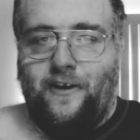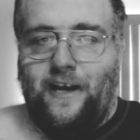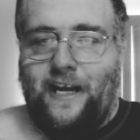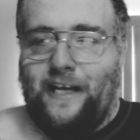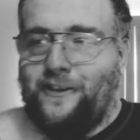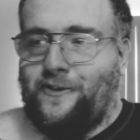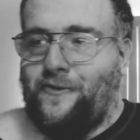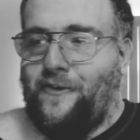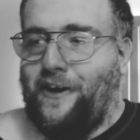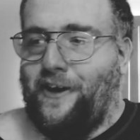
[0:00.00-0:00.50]

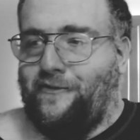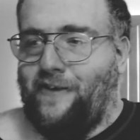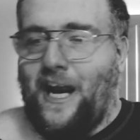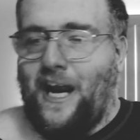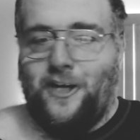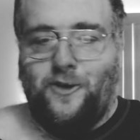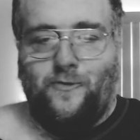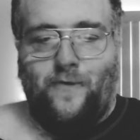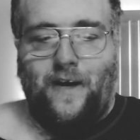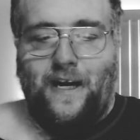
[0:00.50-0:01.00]
has already
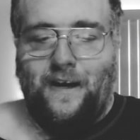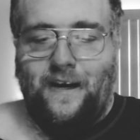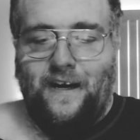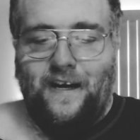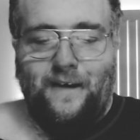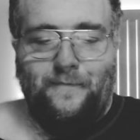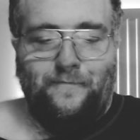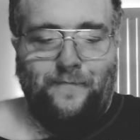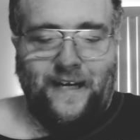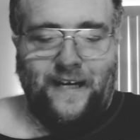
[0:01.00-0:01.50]
graduated,
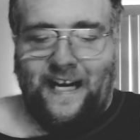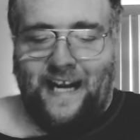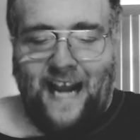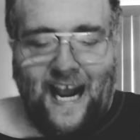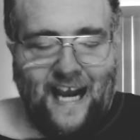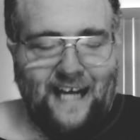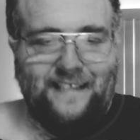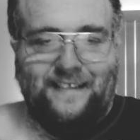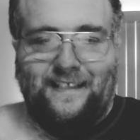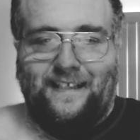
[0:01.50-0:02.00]
but he
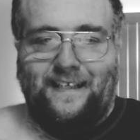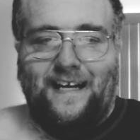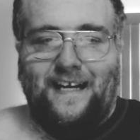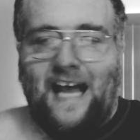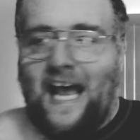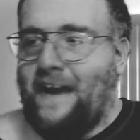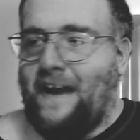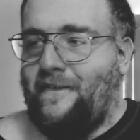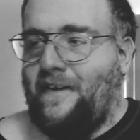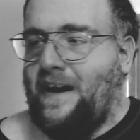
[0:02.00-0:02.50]
hasn't.
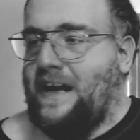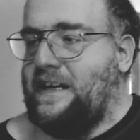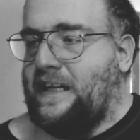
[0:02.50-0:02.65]
I,